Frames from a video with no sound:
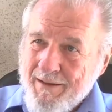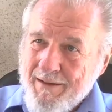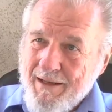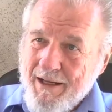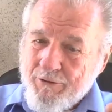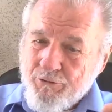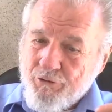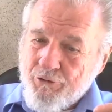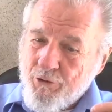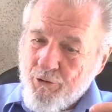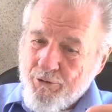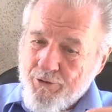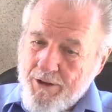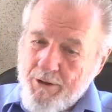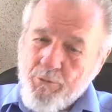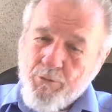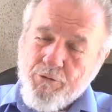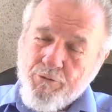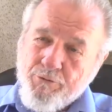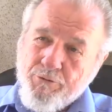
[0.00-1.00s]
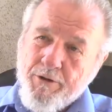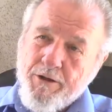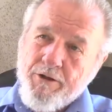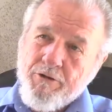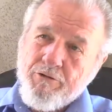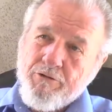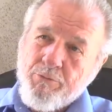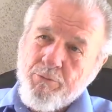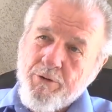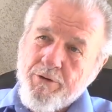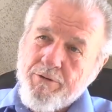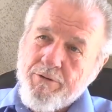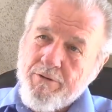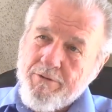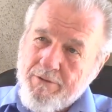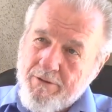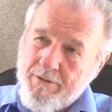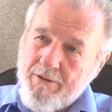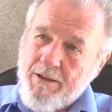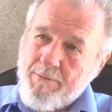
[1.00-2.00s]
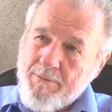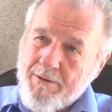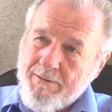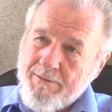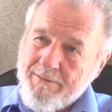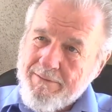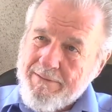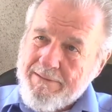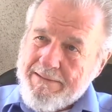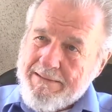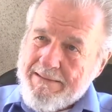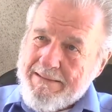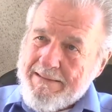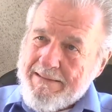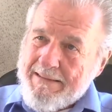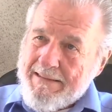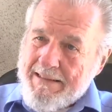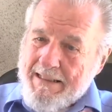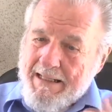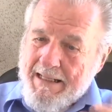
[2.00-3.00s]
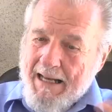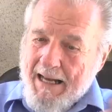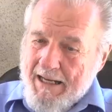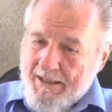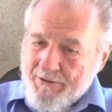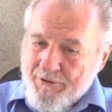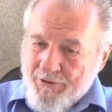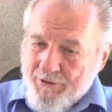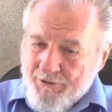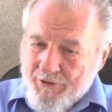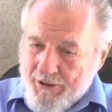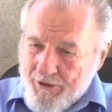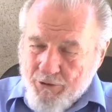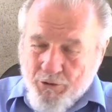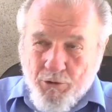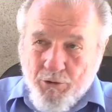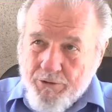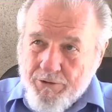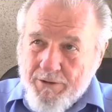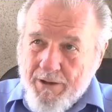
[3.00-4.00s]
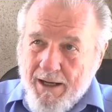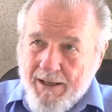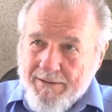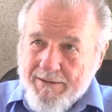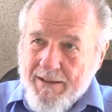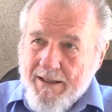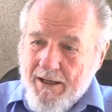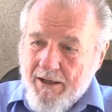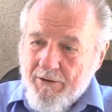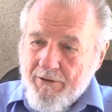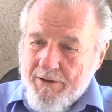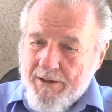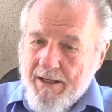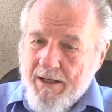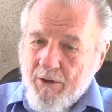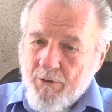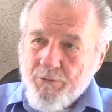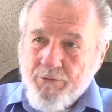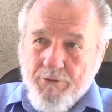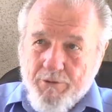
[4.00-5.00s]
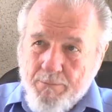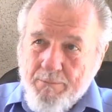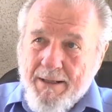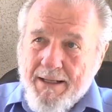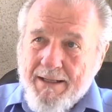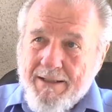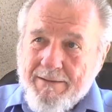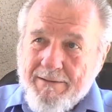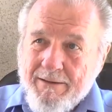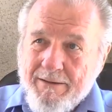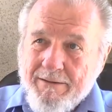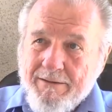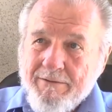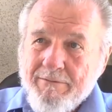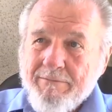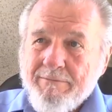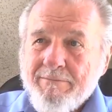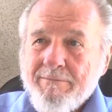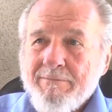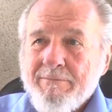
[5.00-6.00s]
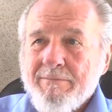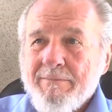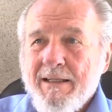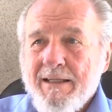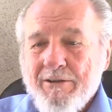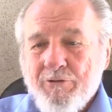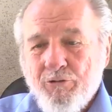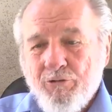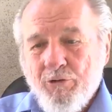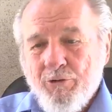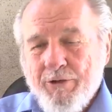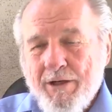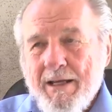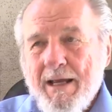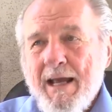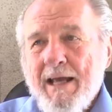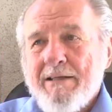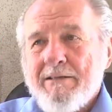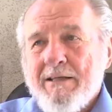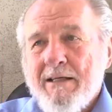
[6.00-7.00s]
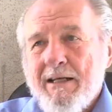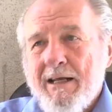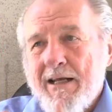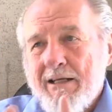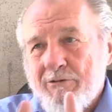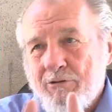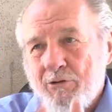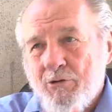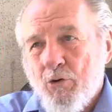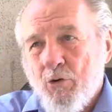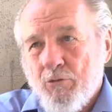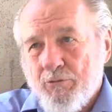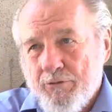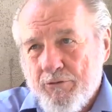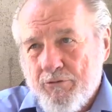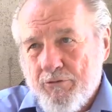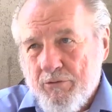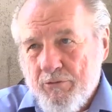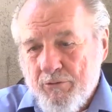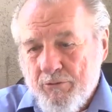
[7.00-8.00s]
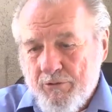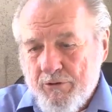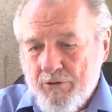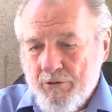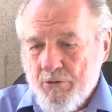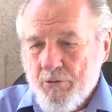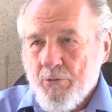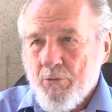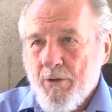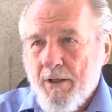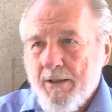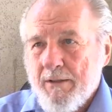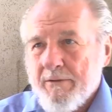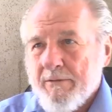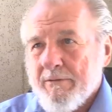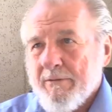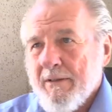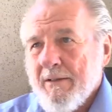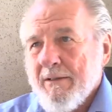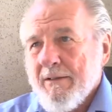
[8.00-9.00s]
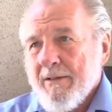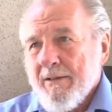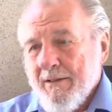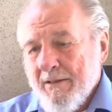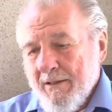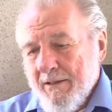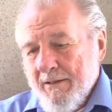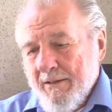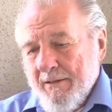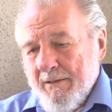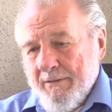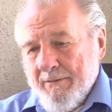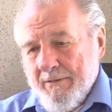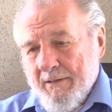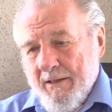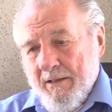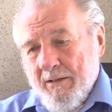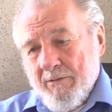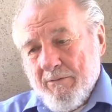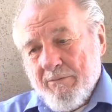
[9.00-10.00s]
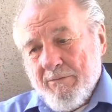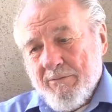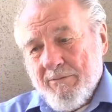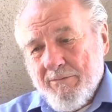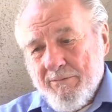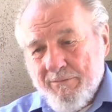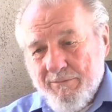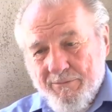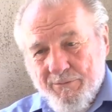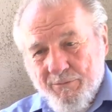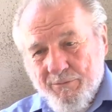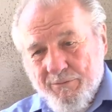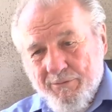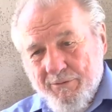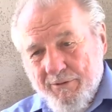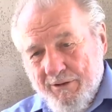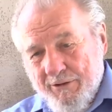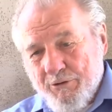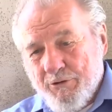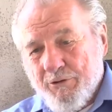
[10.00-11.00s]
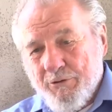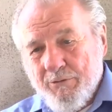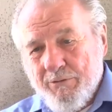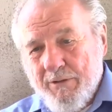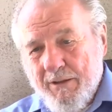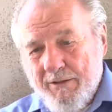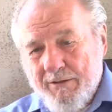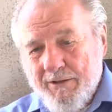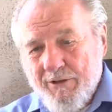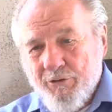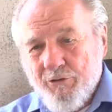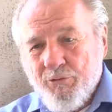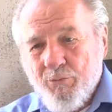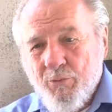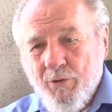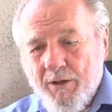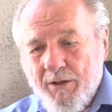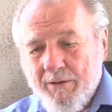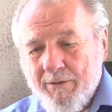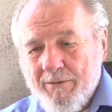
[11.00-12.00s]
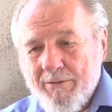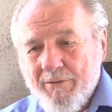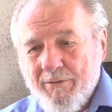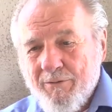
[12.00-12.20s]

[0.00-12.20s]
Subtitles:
And so they were faced with a dilemma, and they could not carry out the mandate. And so they had to hand it over to the UN. Now, the issue then is, well,